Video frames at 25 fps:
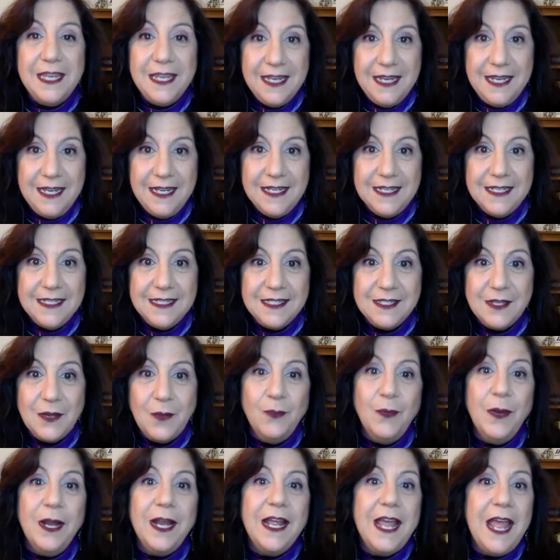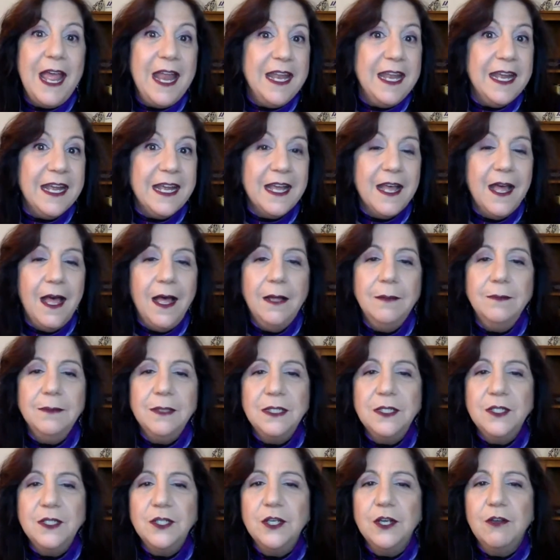ease and it
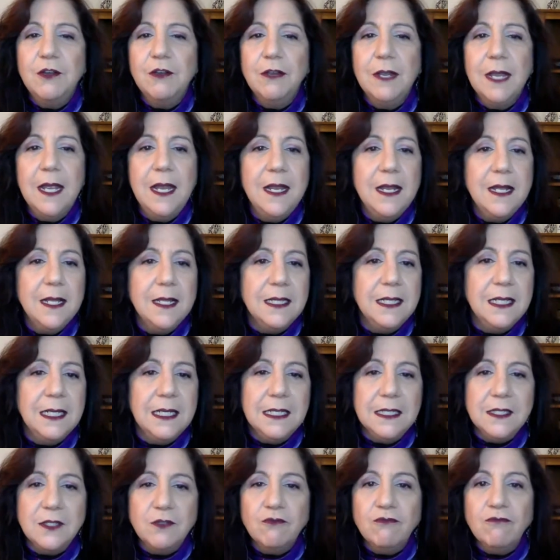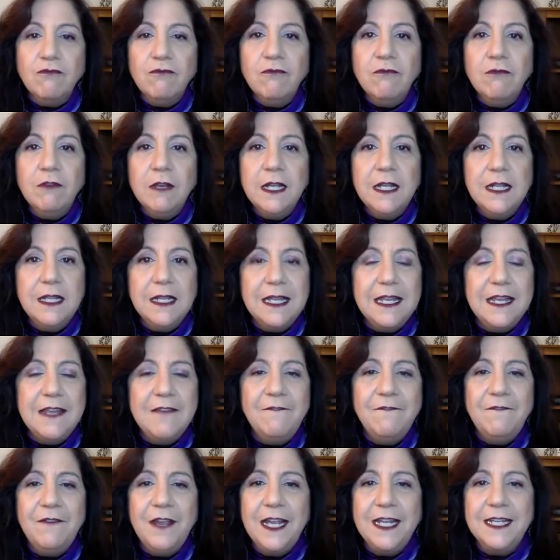comes to creating these really
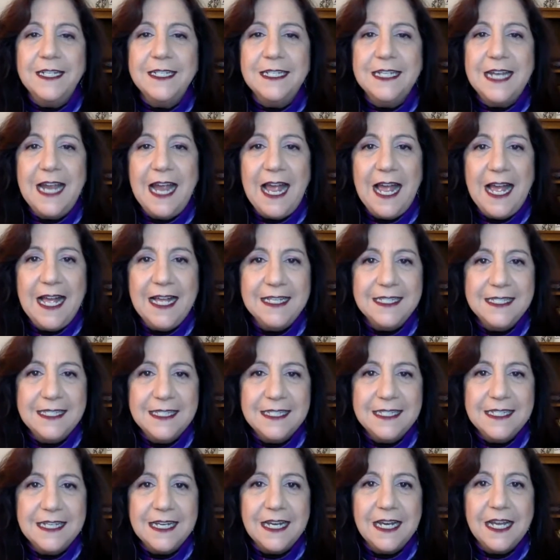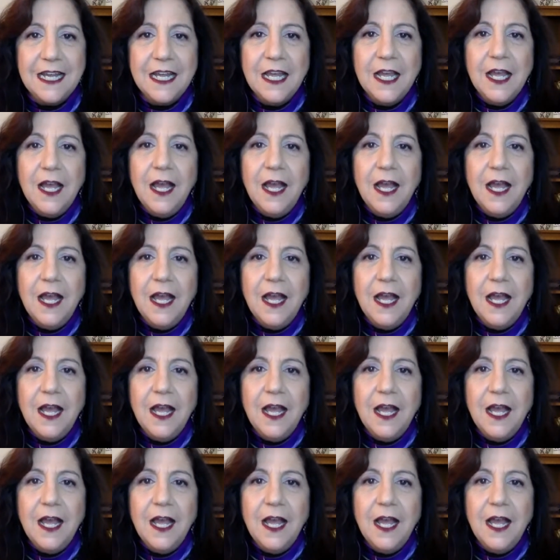fantastic